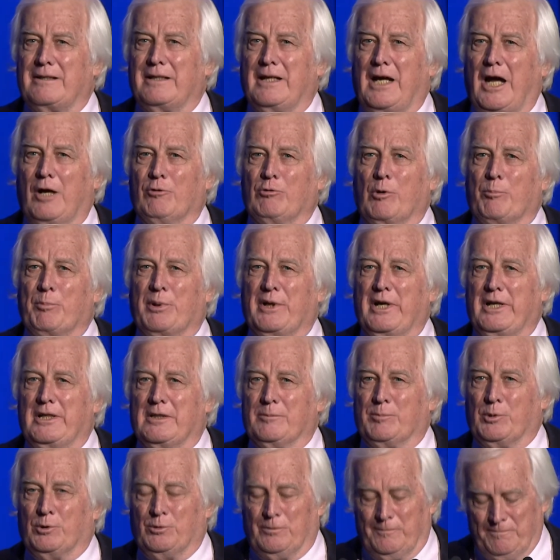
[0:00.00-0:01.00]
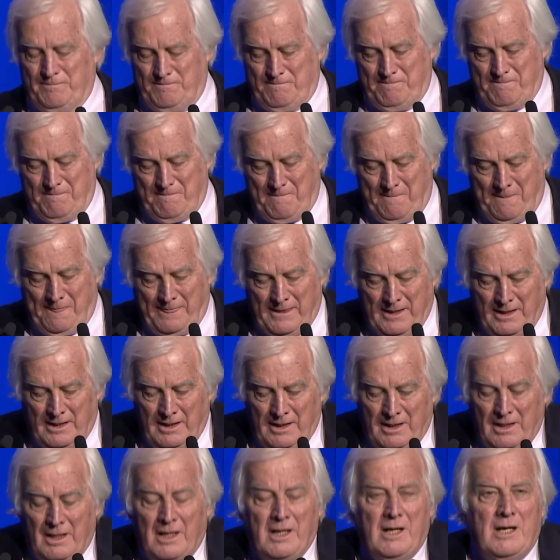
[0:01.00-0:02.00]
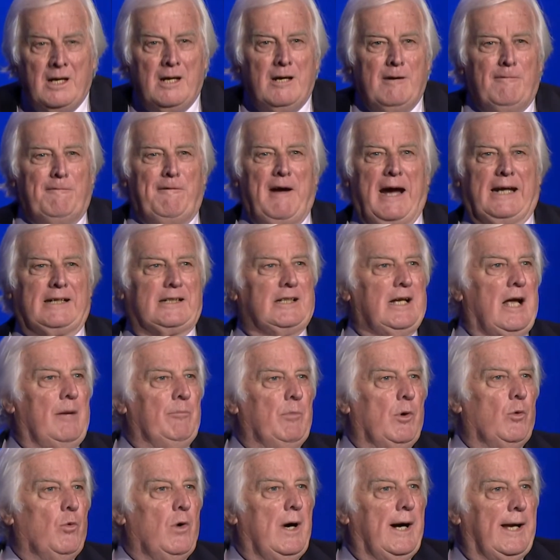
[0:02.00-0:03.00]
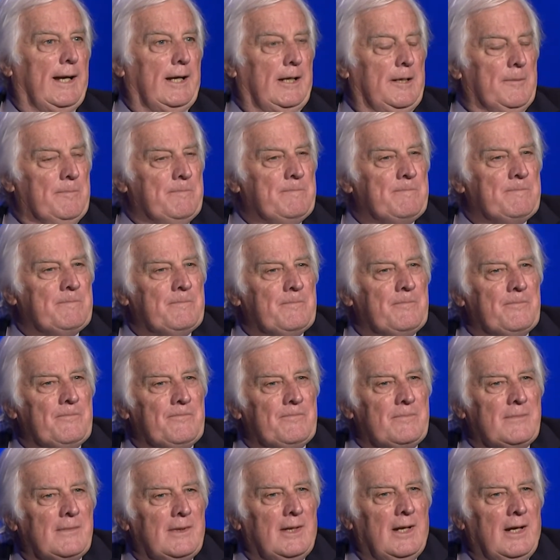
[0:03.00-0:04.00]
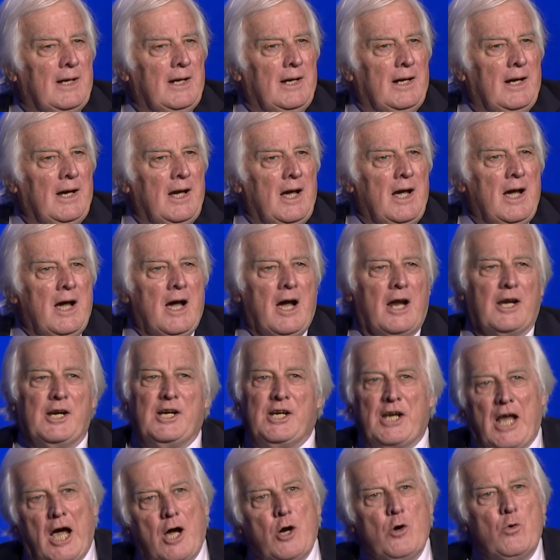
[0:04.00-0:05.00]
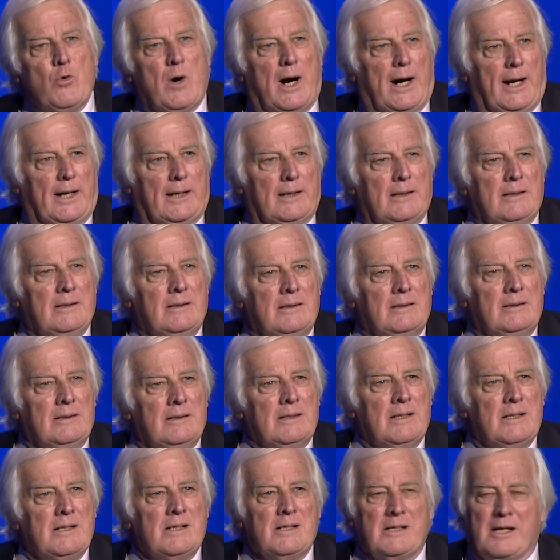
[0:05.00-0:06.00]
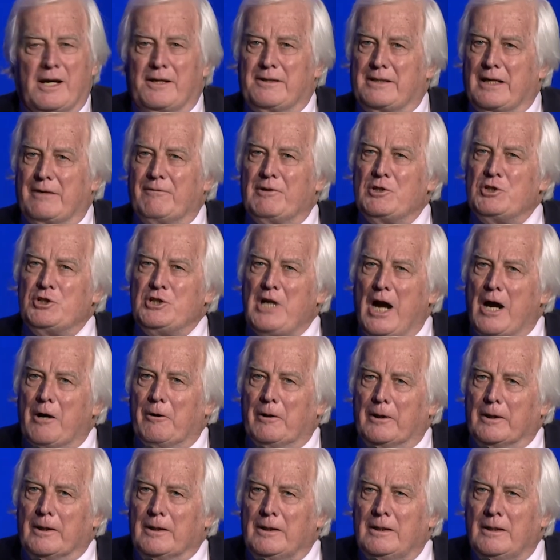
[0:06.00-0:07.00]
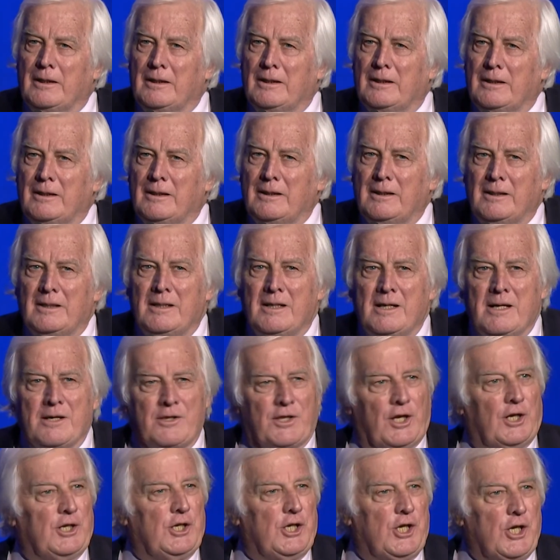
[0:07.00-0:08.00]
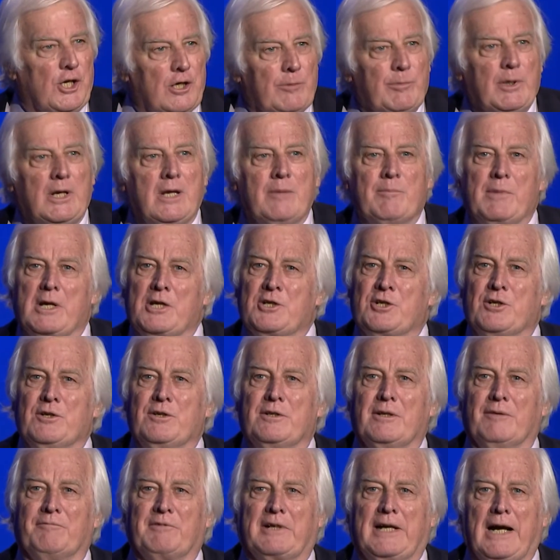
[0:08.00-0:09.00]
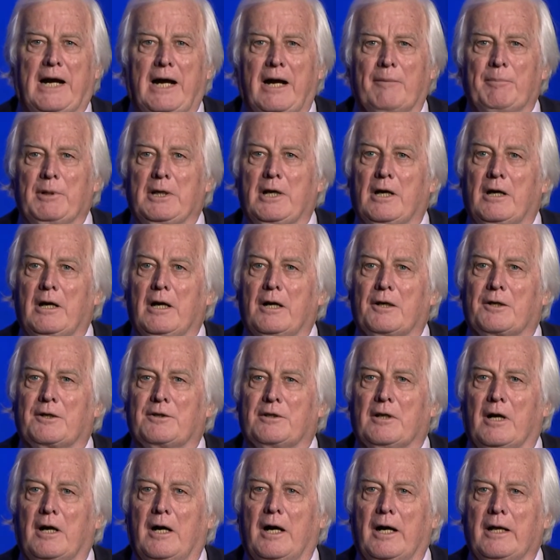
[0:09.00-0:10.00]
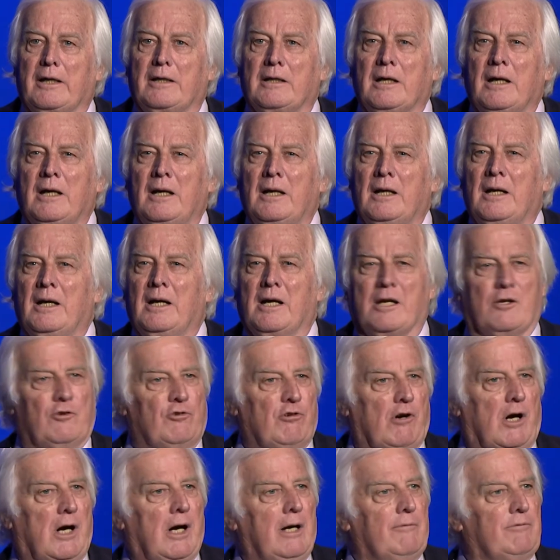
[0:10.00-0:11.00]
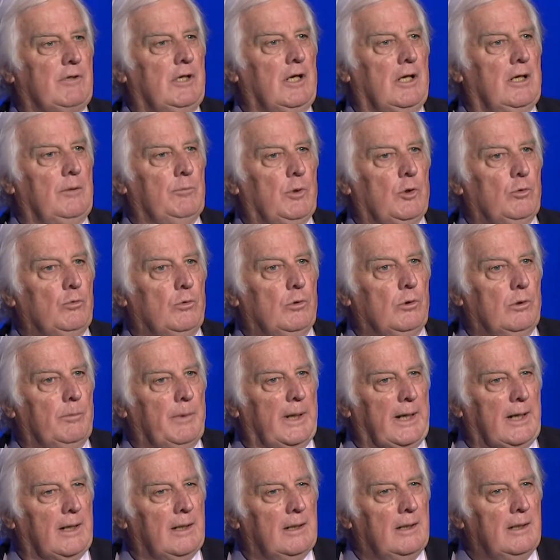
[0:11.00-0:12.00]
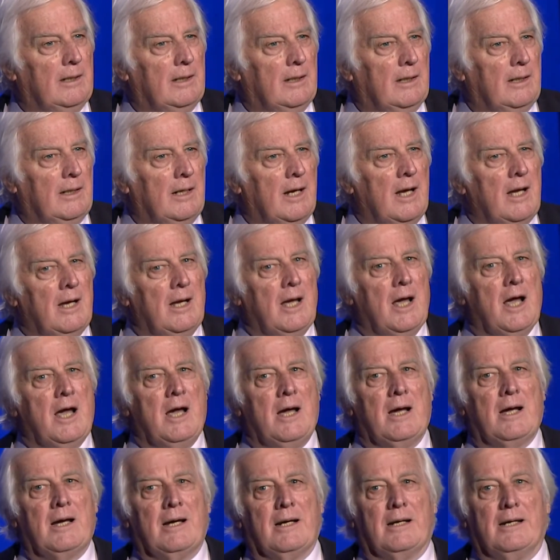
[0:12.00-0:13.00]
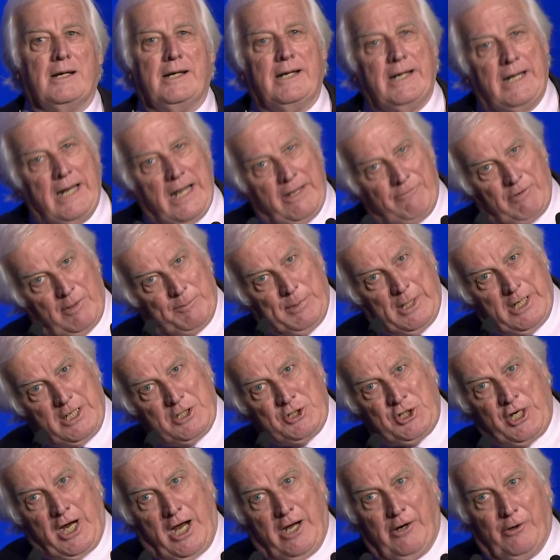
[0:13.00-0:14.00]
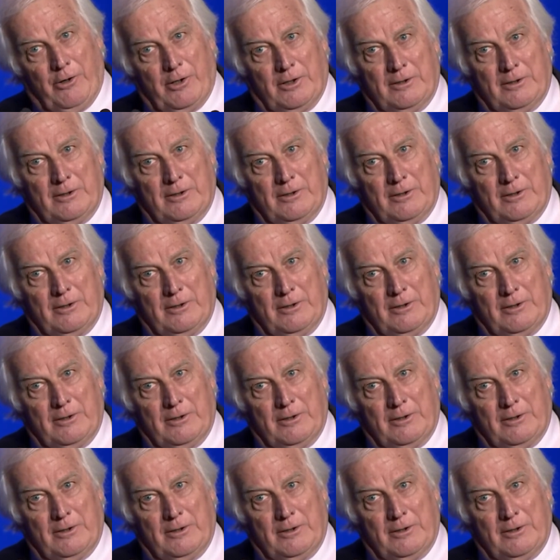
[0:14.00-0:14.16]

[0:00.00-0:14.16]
are repeatable. Fact number one, no one has ever shown that human emissions of carbon dioxide drive global warming. Never been shown.